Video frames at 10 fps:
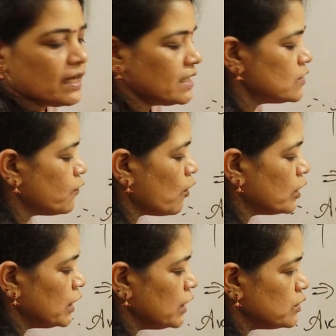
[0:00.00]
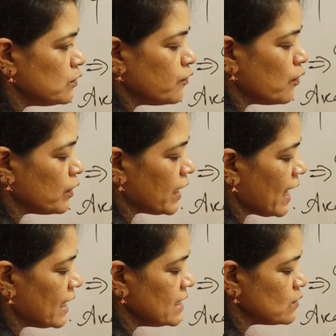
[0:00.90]
that is 42. 4
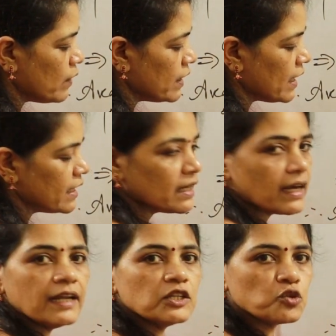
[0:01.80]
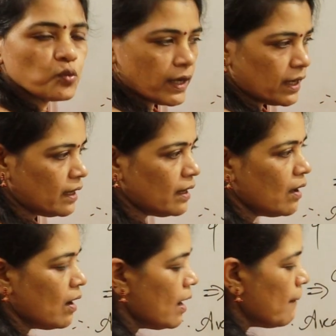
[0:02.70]
carries 112